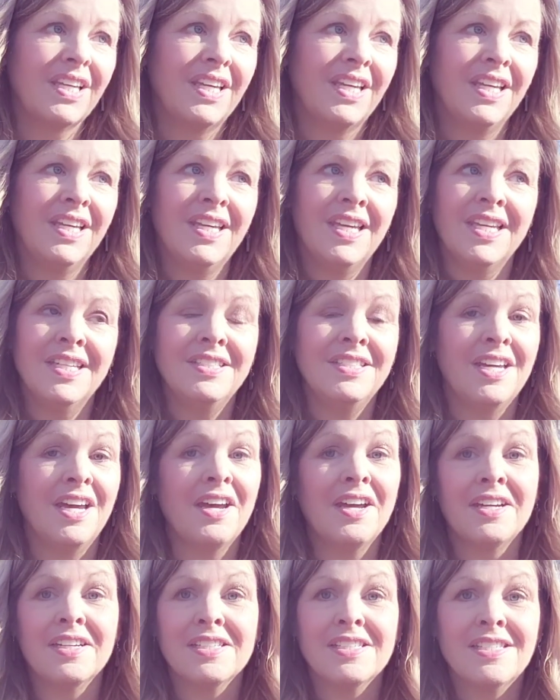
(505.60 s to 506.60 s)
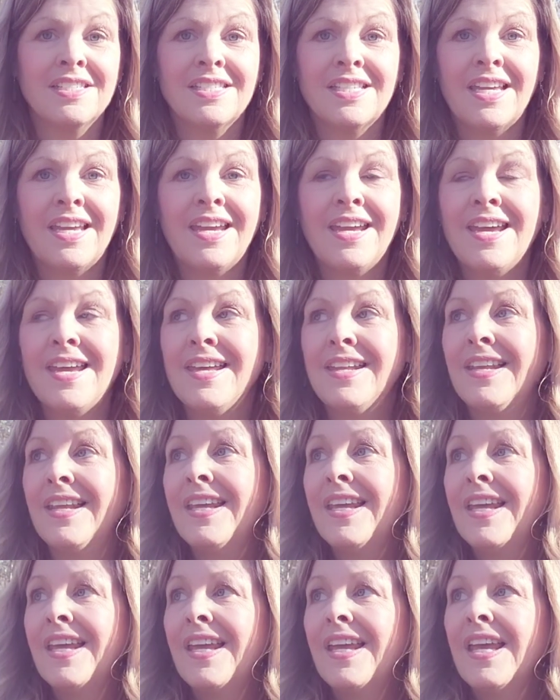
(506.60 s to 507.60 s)
it does. And,
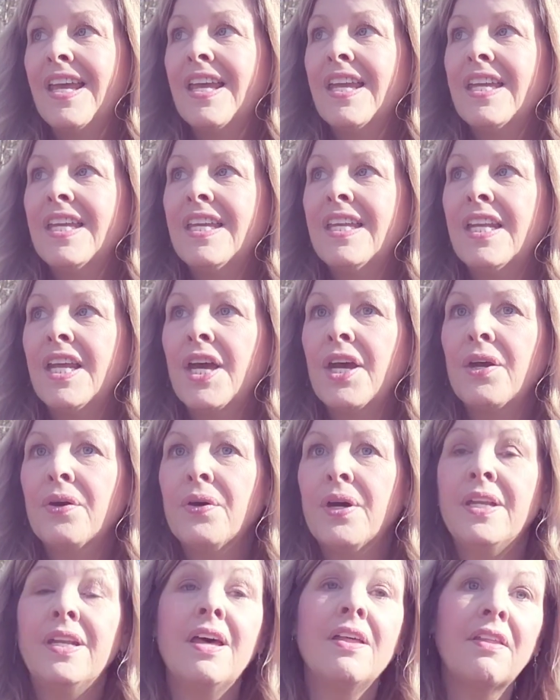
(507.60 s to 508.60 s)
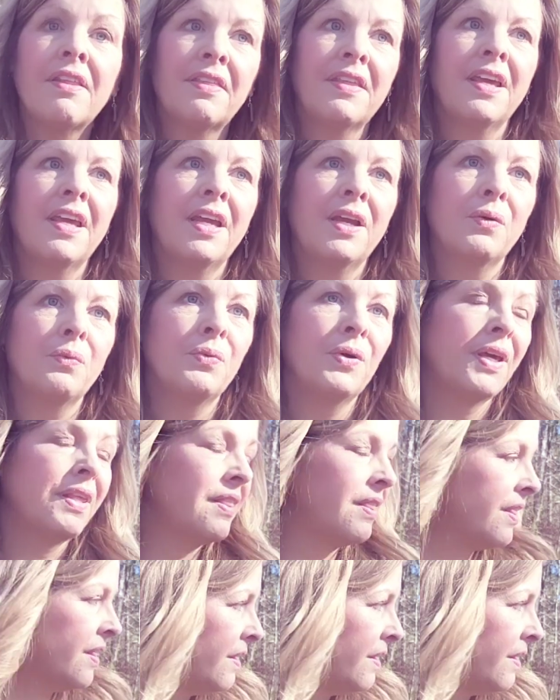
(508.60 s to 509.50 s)
you know, another thing with